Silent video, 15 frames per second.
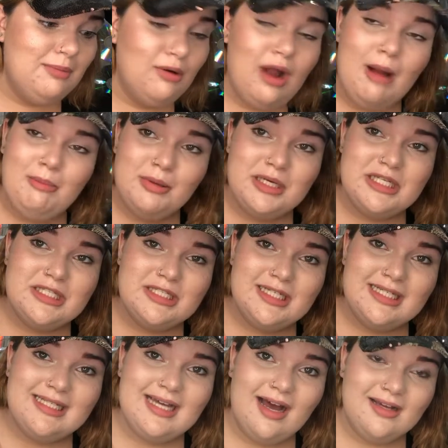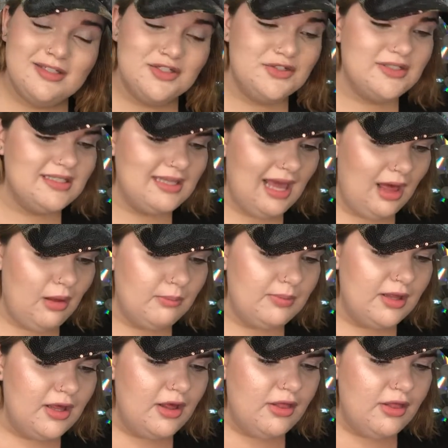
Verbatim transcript: properties to detox your scalp.